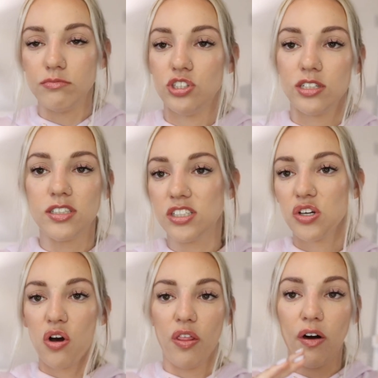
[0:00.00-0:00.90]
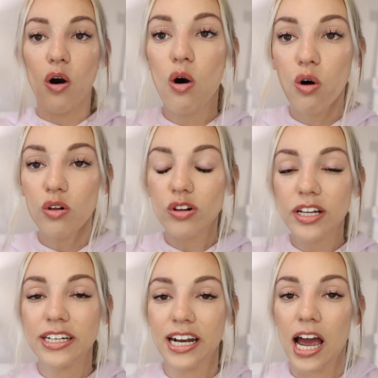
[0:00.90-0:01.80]
just the
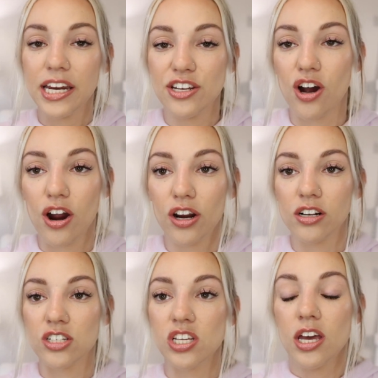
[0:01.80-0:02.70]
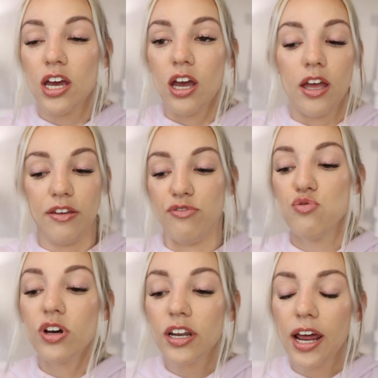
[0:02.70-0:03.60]
whole nine yards. If
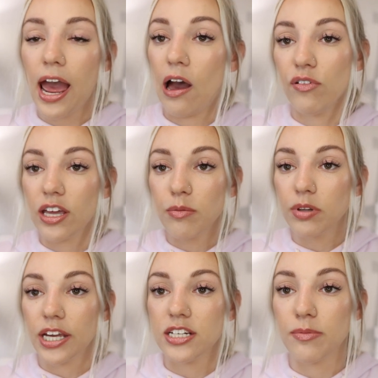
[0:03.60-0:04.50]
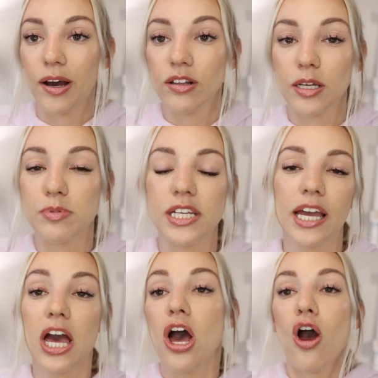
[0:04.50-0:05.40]
you could have a complaint about a
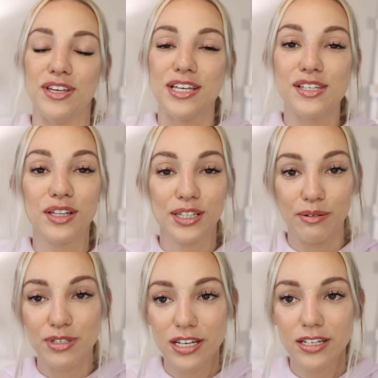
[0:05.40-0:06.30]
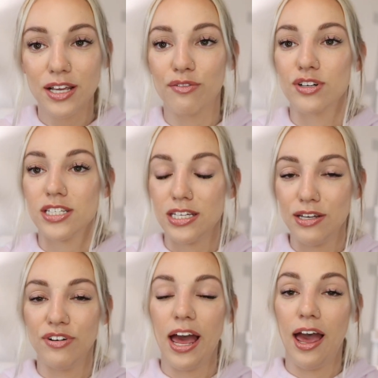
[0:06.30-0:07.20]
lipstick, these lipsticks have
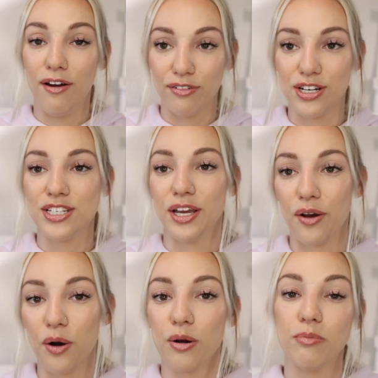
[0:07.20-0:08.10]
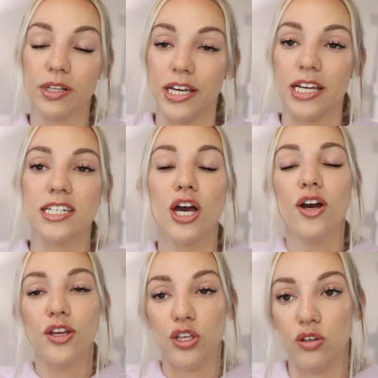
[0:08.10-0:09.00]
received every single complaint
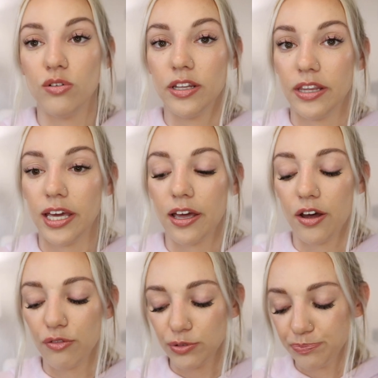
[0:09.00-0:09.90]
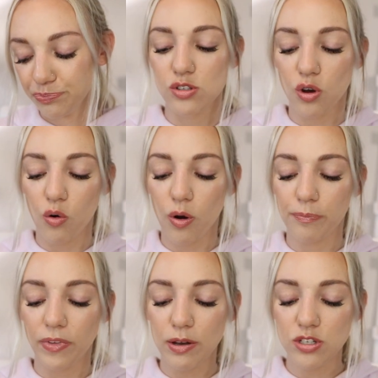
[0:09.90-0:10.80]
you could think of.
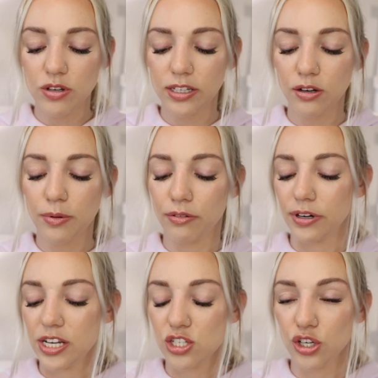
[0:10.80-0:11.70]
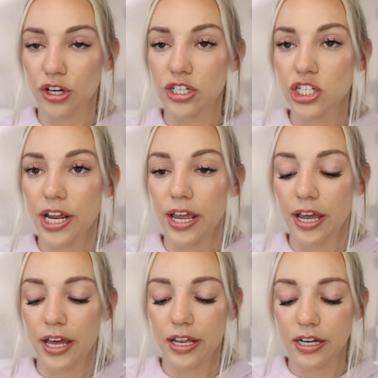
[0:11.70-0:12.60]
So I was doing a little bit of research
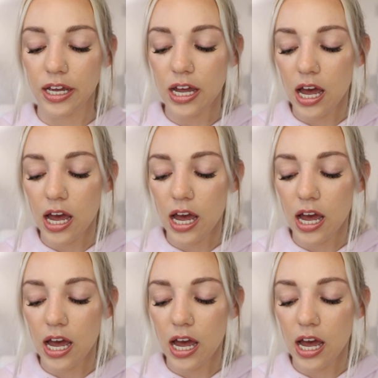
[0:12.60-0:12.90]
and